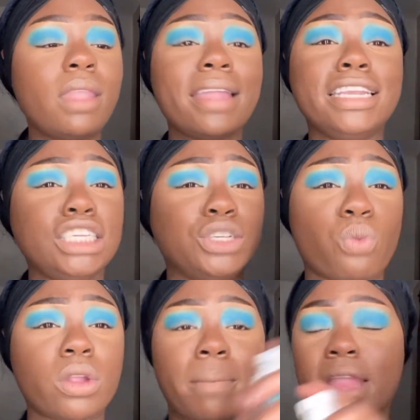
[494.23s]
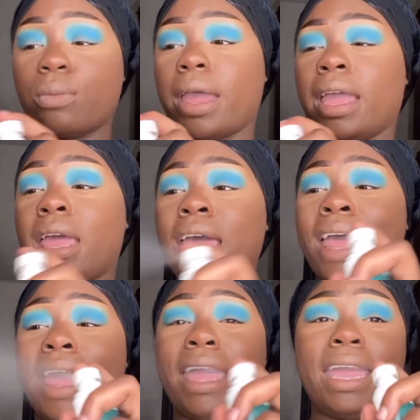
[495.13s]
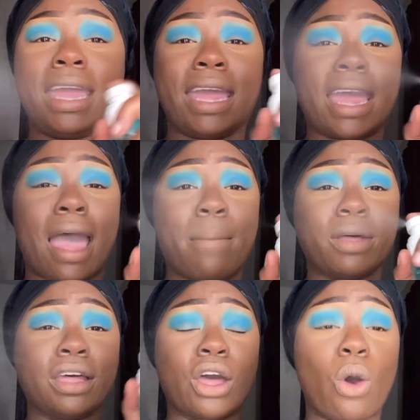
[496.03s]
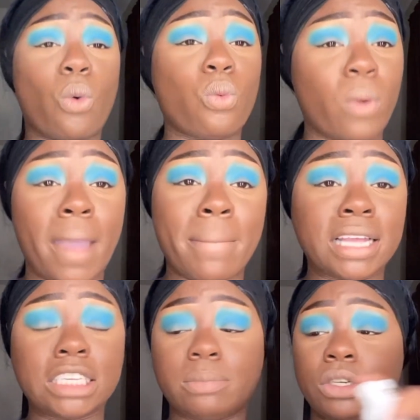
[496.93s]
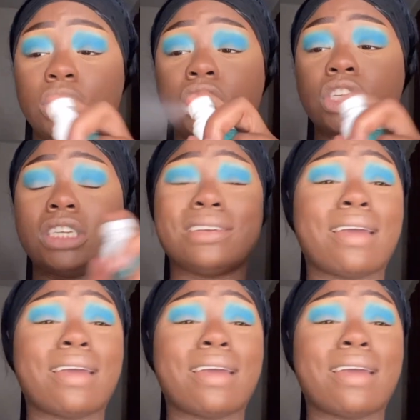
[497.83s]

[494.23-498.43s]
This is water, by the way, and I'm gonna wet my sponge.